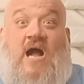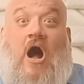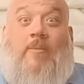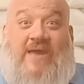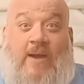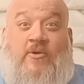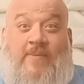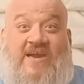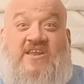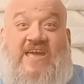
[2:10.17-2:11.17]
I'll be able to
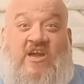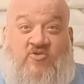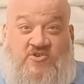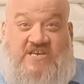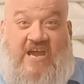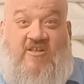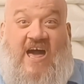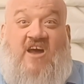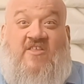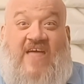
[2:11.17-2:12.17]
make an ether channel
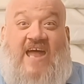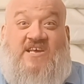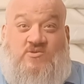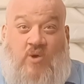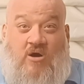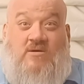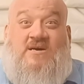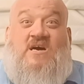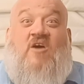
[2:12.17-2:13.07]
out of that as well,